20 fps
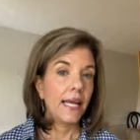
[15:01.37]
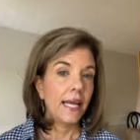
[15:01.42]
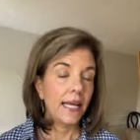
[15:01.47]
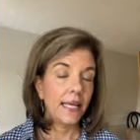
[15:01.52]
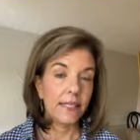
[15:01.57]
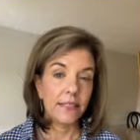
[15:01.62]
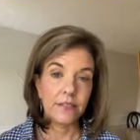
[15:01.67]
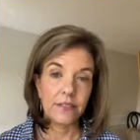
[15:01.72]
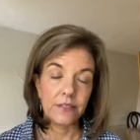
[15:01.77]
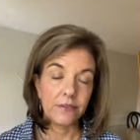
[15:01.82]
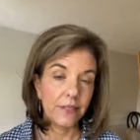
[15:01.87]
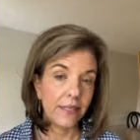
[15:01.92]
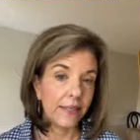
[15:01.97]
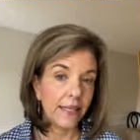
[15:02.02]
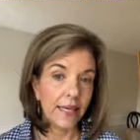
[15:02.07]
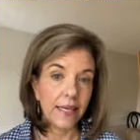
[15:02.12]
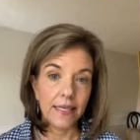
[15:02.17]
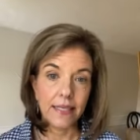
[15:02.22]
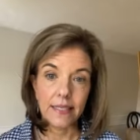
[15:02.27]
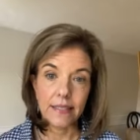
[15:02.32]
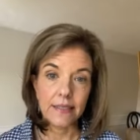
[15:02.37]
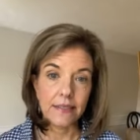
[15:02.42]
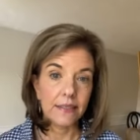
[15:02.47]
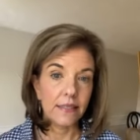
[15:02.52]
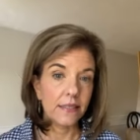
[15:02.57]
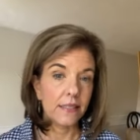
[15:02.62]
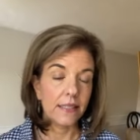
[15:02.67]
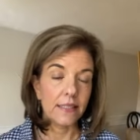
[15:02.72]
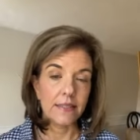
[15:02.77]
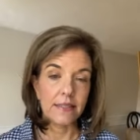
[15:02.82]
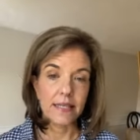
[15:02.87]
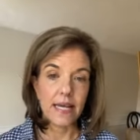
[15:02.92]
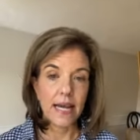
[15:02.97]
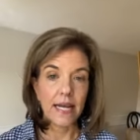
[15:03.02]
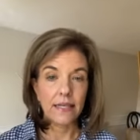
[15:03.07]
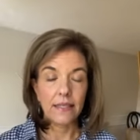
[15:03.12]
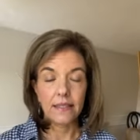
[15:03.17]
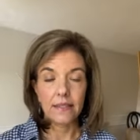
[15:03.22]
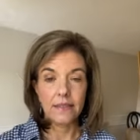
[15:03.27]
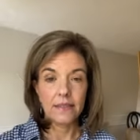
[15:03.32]
and doing that. And it's
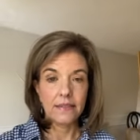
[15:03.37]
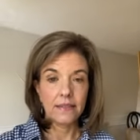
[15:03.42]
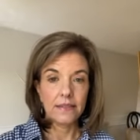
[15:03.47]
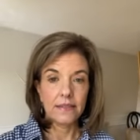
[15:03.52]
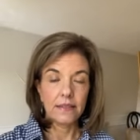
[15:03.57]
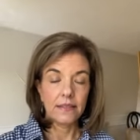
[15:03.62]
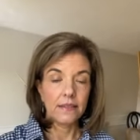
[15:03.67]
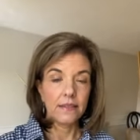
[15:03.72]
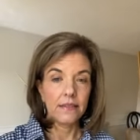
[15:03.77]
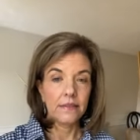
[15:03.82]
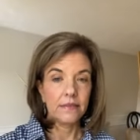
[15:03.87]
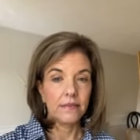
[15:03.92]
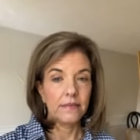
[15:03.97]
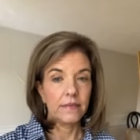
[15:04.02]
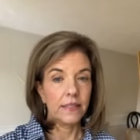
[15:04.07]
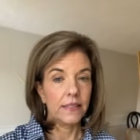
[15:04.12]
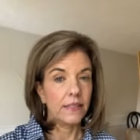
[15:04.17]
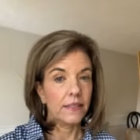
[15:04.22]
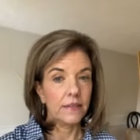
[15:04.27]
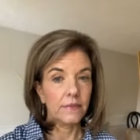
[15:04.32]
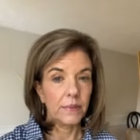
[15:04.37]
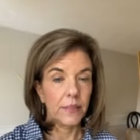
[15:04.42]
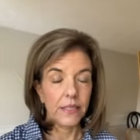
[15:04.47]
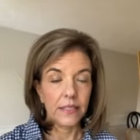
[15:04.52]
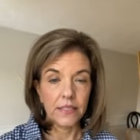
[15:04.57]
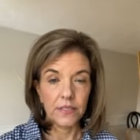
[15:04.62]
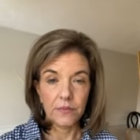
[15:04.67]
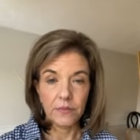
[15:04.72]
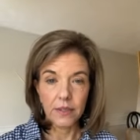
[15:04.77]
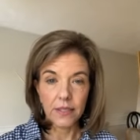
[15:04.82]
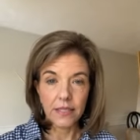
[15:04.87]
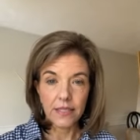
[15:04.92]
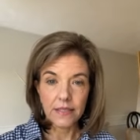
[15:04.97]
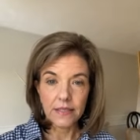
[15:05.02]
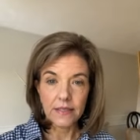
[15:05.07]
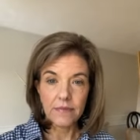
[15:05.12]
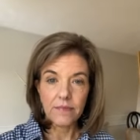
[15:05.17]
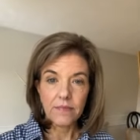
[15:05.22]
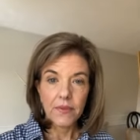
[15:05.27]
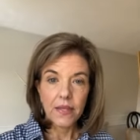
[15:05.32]
sad because, it, but it is what it
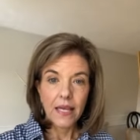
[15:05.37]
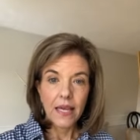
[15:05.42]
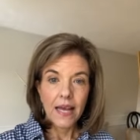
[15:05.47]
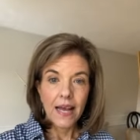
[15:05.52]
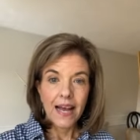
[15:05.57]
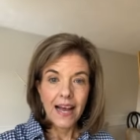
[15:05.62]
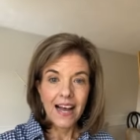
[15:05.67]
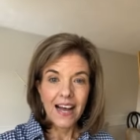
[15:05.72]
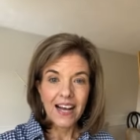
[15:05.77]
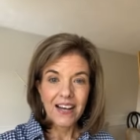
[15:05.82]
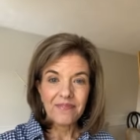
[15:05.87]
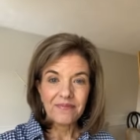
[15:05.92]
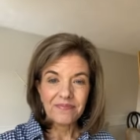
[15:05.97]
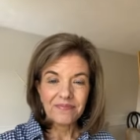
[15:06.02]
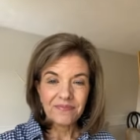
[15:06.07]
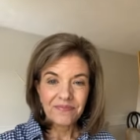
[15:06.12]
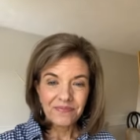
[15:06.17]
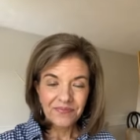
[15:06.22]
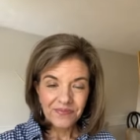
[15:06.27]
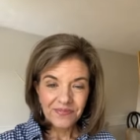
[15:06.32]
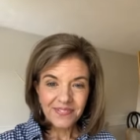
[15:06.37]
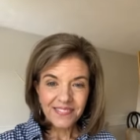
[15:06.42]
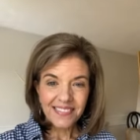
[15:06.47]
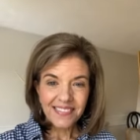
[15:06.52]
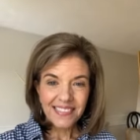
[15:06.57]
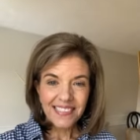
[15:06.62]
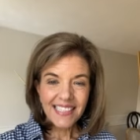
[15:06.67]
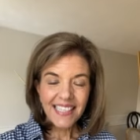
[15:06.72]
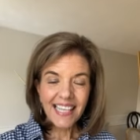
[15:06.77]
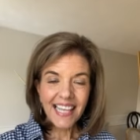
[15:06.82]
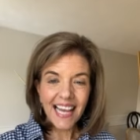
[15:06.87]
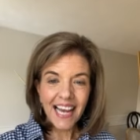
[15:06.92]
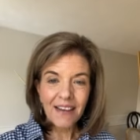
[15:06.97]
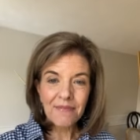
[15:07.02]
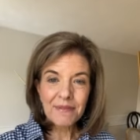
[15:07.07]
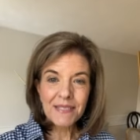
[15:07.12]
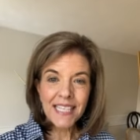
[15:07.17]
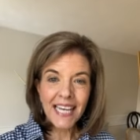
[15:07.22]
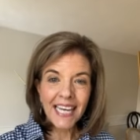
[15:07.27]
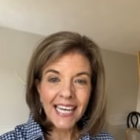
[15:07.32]
is. Um,
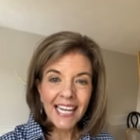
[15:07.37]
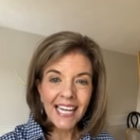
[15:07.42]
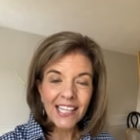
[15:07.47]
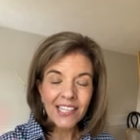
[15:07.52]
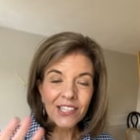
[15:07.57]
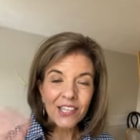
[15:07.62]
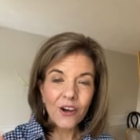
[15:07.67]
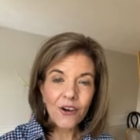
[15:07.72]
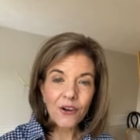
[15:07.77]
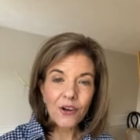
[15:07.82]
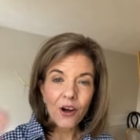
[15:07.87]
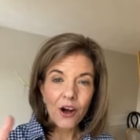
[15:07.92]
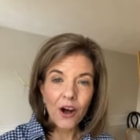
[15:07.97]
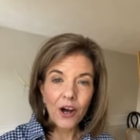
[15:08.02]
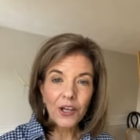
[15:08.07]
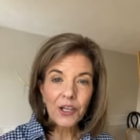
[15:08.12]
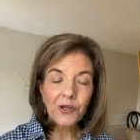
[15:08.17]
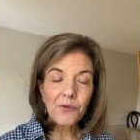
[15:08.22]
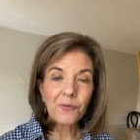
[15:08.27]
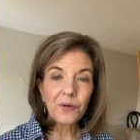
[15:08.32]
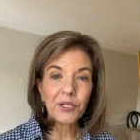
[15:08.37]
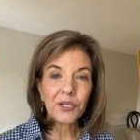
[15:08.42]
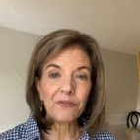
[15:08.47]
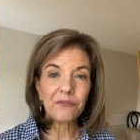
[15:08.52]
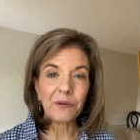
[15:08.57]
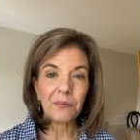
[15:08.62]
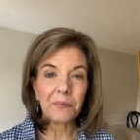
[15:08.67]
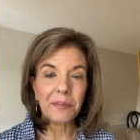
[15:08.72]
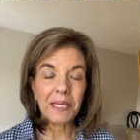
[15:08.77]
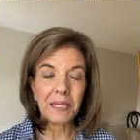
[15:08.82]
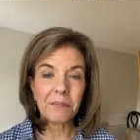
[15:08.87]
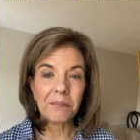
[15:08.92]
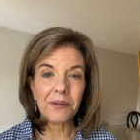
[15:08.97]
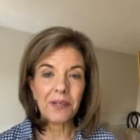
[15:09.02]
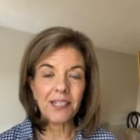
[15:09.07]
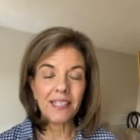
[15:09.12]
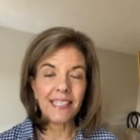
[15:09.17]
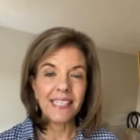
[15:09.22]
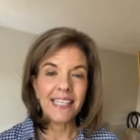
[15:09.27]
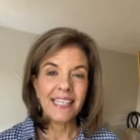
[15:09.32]
I'm saying hello to all you wonderful
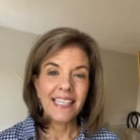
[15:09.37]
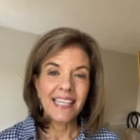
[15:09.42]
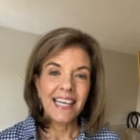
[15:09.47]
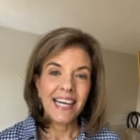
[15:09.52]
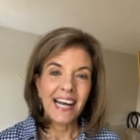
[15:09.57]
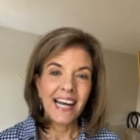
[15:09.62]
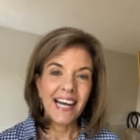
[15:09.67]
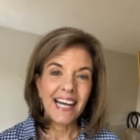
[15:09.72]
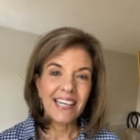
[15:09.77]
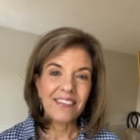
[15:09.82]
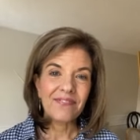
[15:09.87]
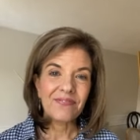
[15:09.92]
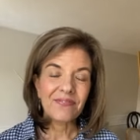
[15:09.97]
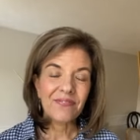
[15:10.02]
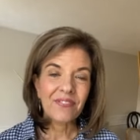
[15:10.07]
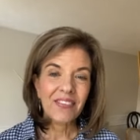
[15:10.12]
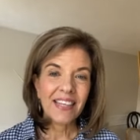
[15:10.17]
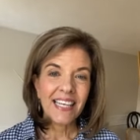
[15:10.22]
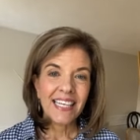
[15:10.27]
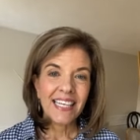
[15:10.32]
people. Um,